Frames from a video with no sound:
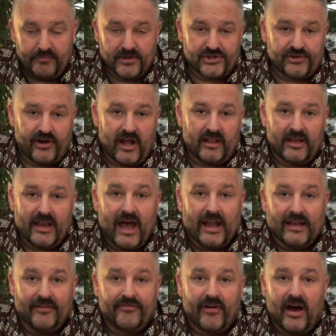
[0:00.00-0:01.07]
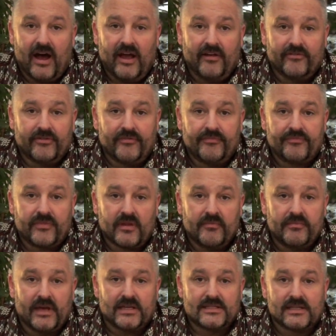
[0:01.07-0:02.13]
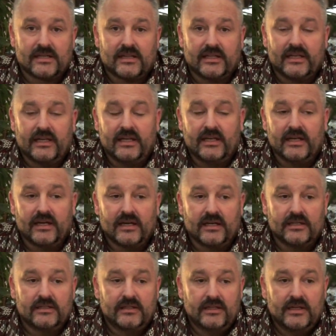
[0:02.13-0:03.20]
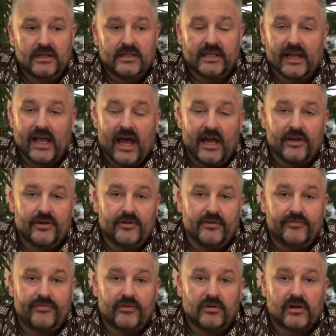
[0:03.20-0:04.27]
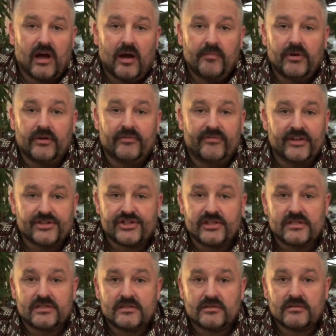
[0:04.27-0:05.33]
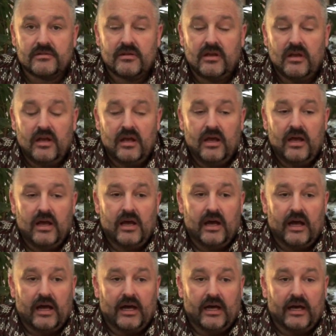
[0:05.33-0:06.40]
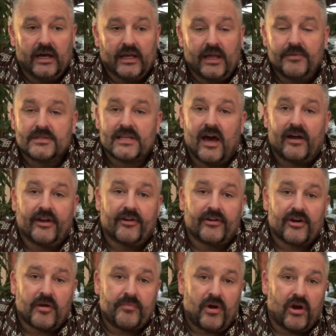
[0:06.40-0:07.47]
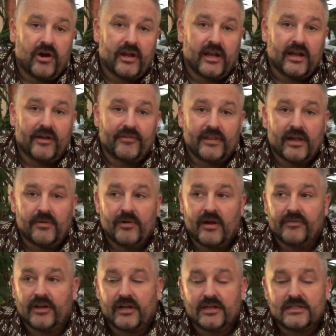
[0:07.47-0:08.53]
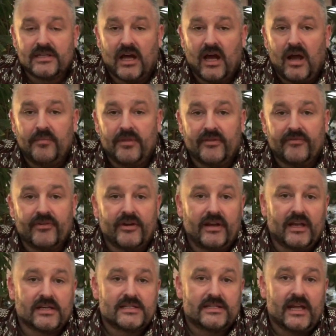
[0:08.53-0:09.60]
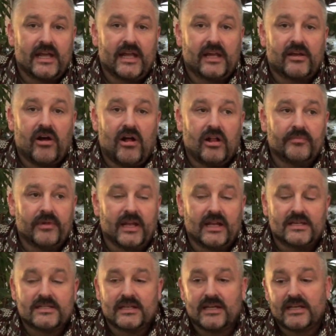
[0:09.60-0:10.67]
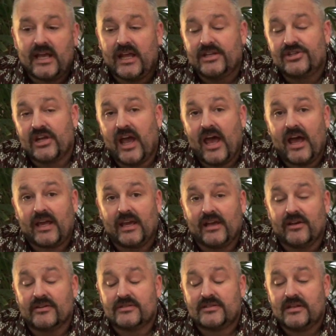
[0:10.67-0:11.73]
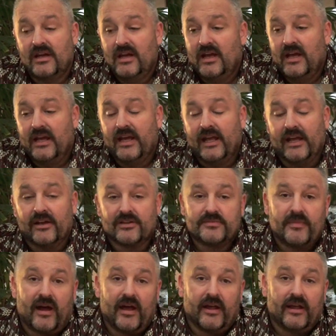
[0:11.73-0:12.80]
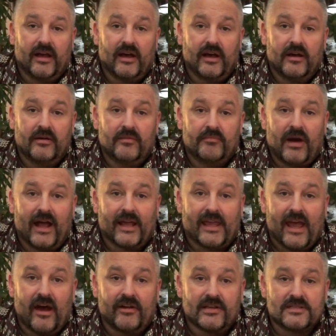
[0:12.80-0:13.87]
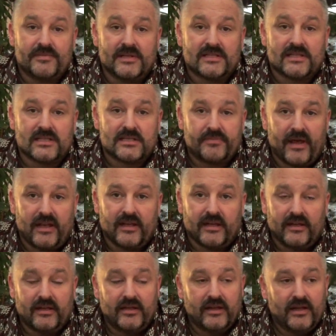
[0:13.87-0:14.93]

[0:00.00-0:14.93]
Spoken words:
mrallen95, basically the guy who full comboed Visions, he was out here at our party and everything. We were having a good time. And the very next day he called me and he said, "Hey, Jack," he goes, my account has been suspended.